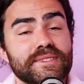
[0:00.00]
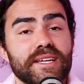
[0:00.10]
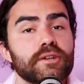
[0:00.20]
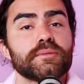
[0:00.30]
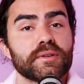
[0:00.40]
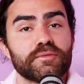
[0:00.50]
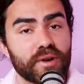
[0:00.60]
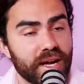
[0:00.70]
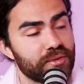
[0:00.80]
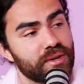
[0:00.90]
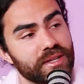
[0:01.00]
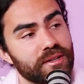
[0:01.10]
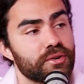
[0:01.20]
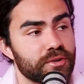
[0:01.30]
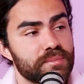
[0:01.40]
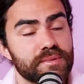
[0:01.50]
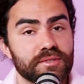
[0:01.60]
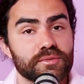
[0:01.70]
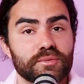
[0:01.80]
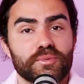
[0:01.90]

terrible for everyone in the group to